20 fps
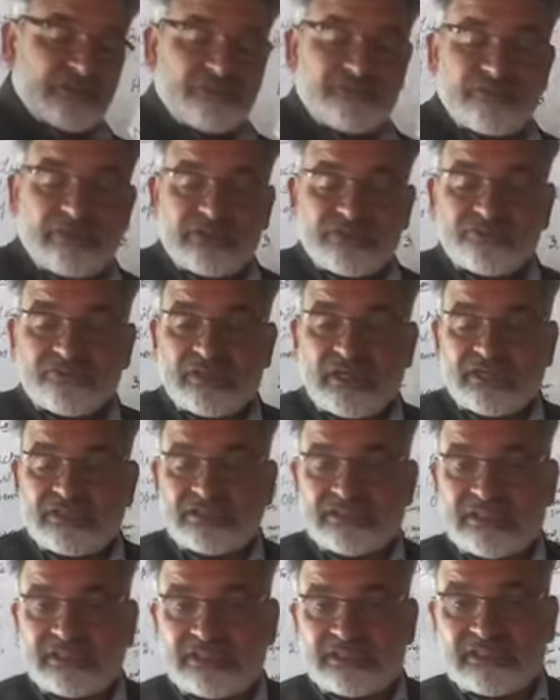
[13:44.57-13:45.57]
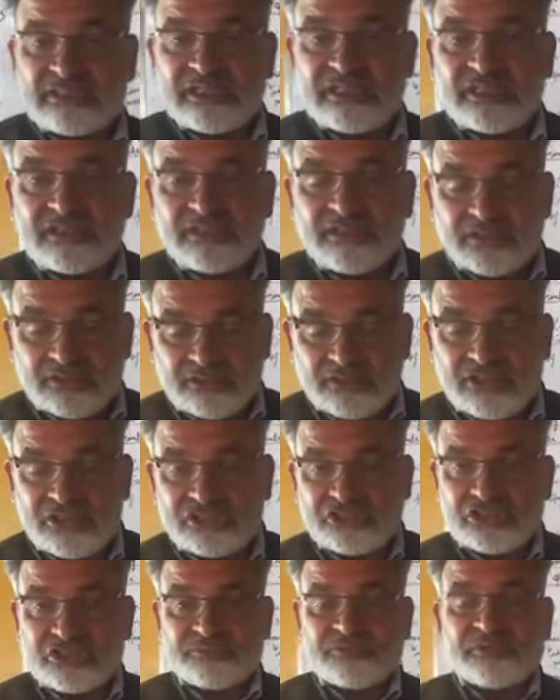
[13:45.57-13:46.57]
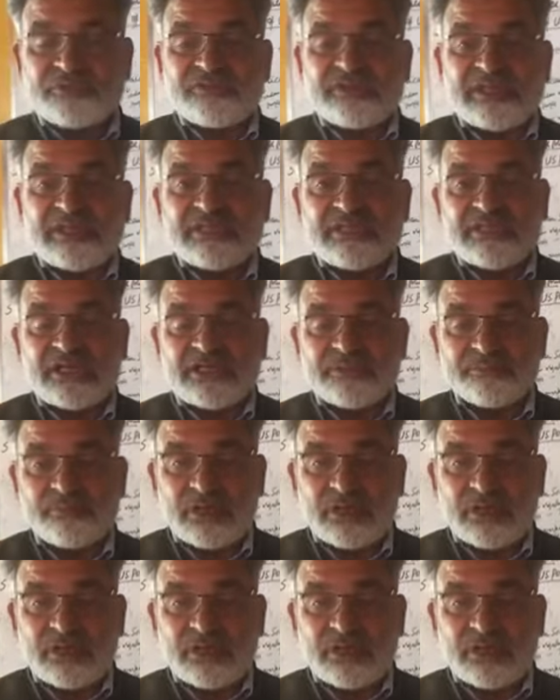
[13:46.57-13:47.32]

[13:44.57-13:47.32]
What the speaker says: once we are seeing the relations between India and